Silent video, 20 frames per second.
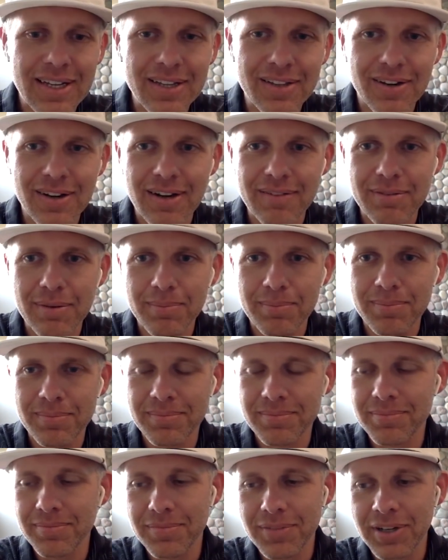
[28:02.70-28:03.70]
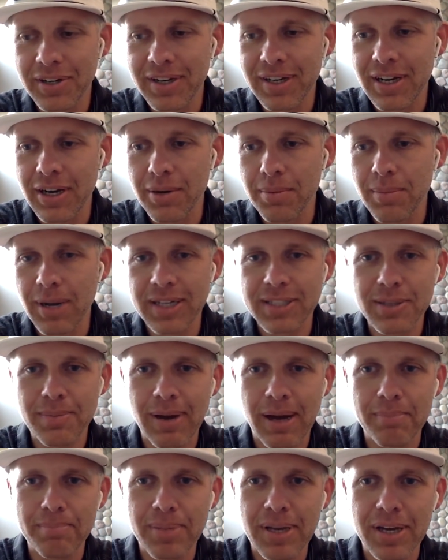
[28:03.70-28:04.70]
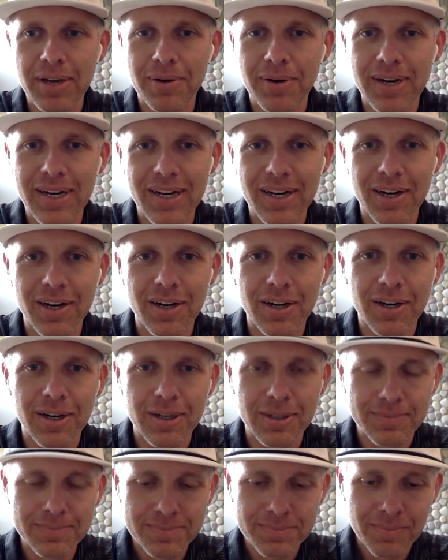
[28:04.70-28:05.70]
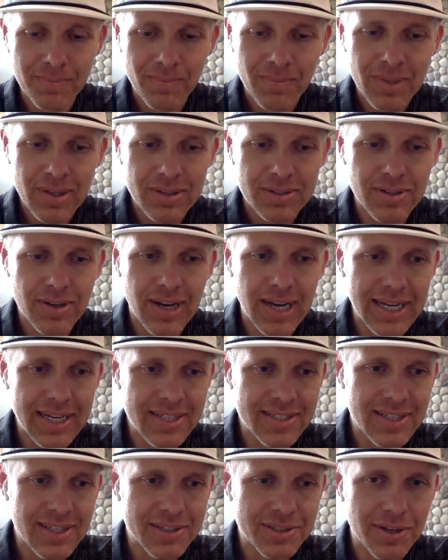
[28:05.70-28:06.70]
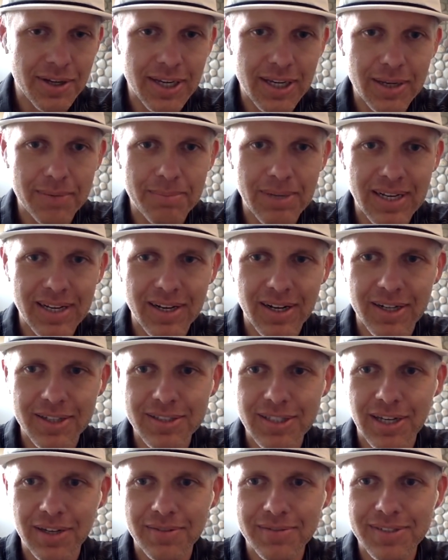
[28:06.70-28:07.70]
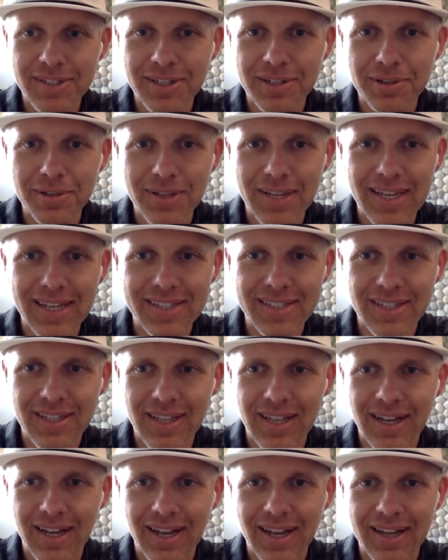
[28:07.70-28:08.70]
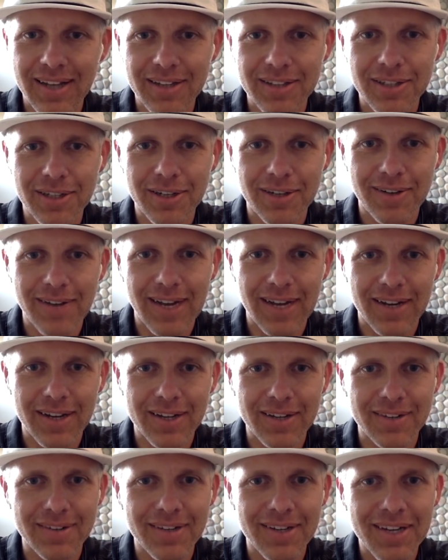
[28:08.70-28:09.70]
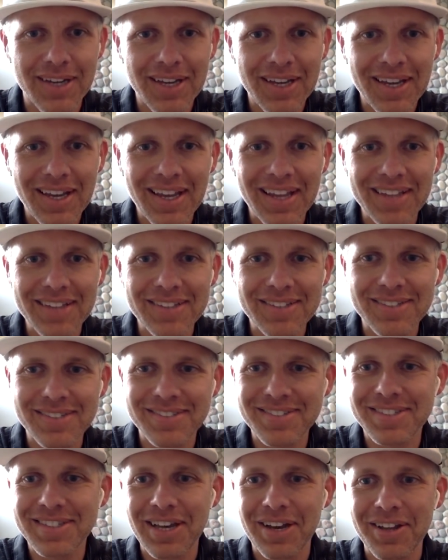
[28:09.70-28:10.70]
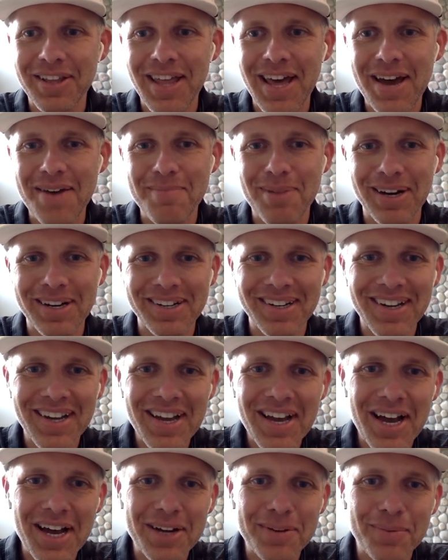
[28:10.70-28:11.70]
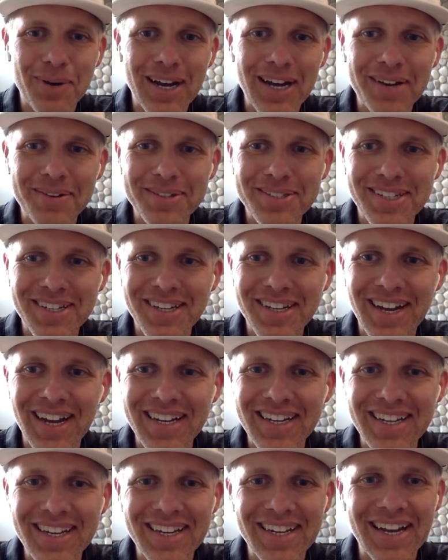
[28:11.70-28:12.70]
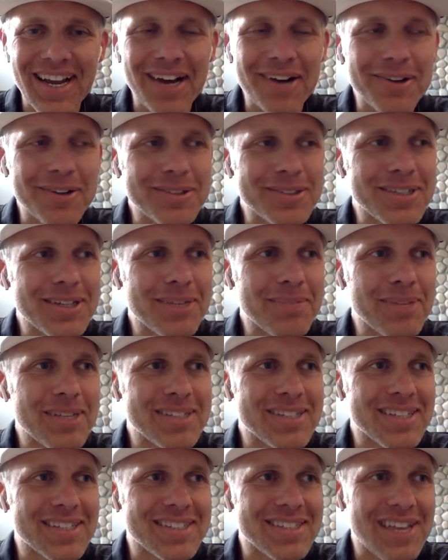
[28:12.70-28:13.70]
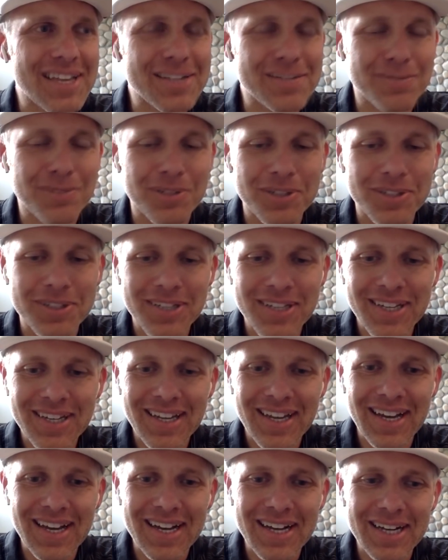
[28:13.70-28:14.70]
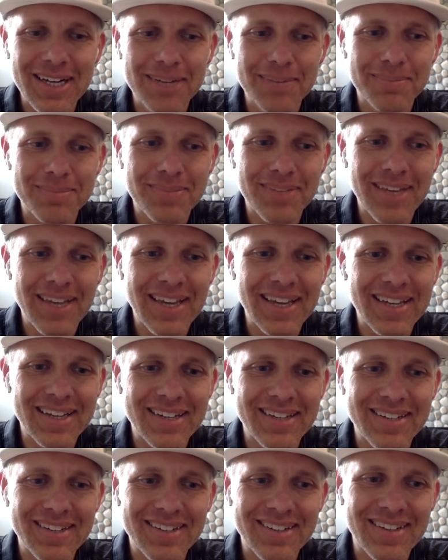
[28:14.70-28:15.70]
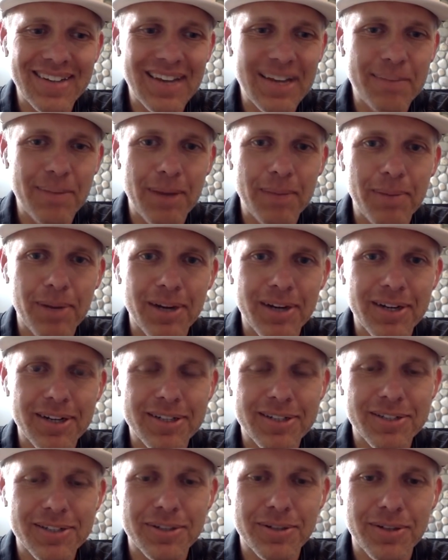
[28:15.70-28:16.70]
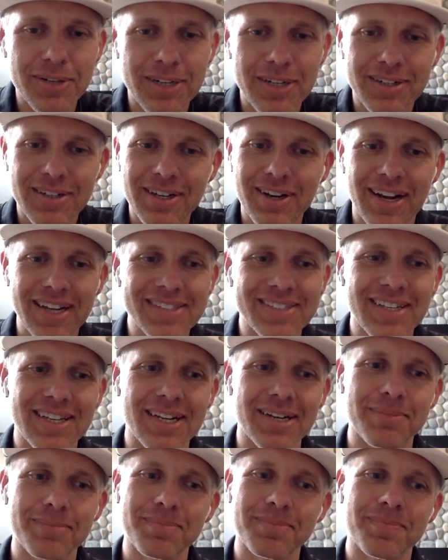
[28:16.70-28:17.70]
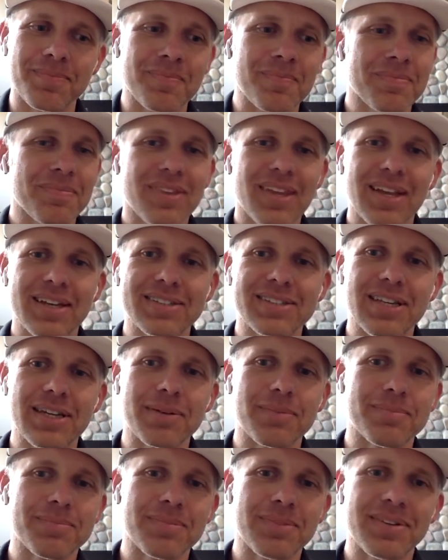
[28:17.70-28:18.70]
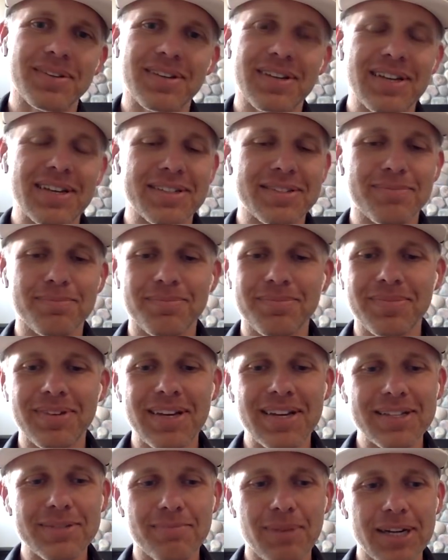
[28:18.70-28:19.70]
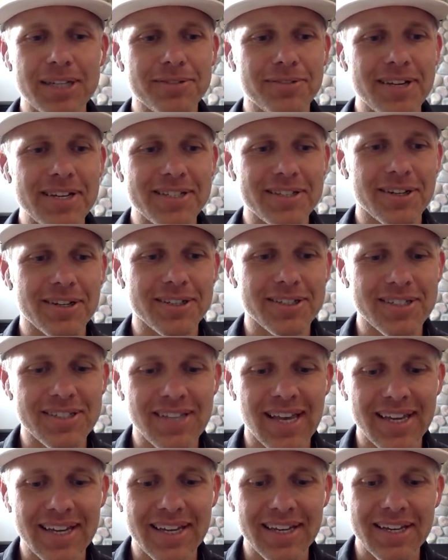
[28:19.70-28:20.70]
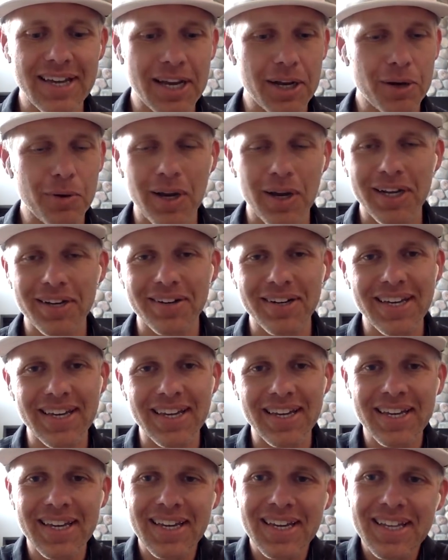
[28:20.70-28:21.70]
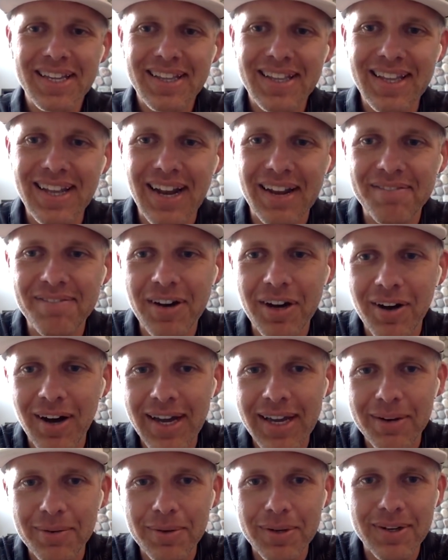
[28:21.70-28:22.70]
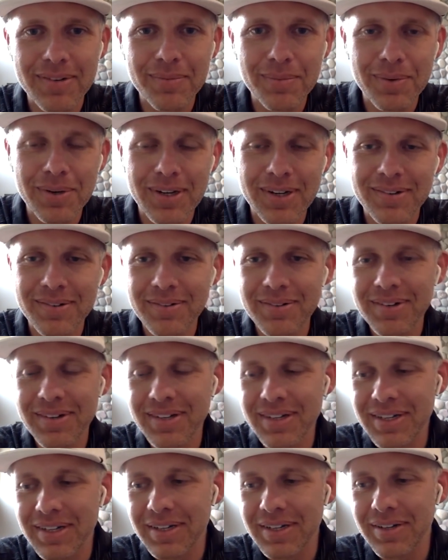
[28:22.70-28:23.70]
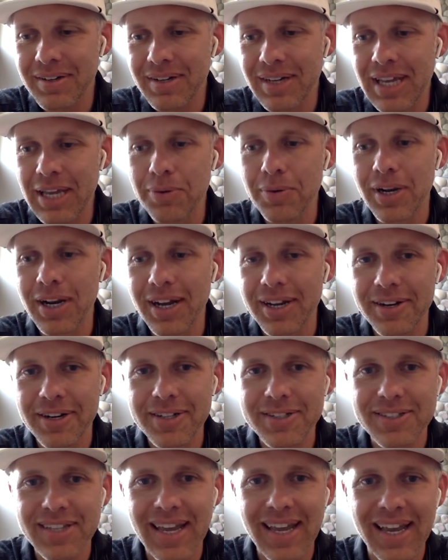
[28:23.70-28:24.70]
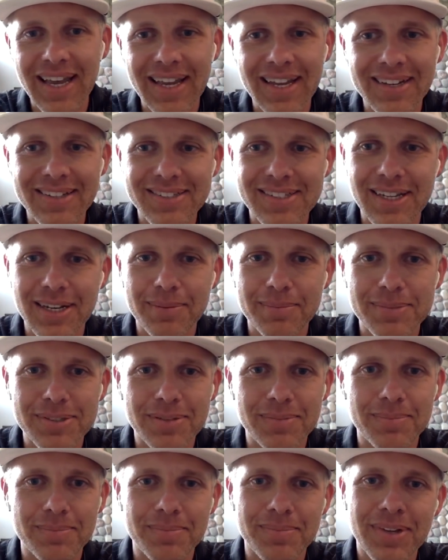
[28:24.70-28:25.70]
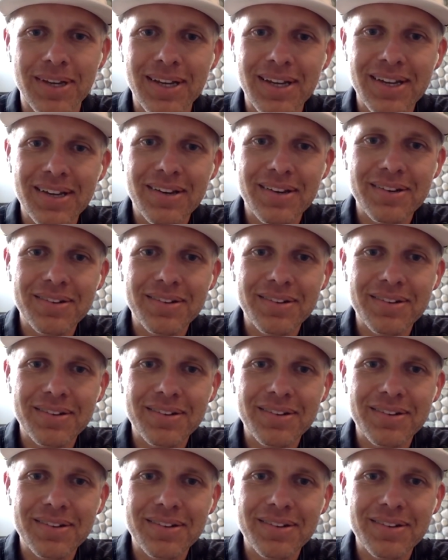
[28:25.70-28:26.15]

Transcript: Neither of them really know much about Bitcoin at all. So I had essentially committed ourselves to do this, and then I had to turn around and and sell them on on why it was a good idea and how it was going to be successful. Um, and and my partner Stuart, you know, I sent him I sent him as as much research as I could get quickly that I felt like would would he would understand, send him some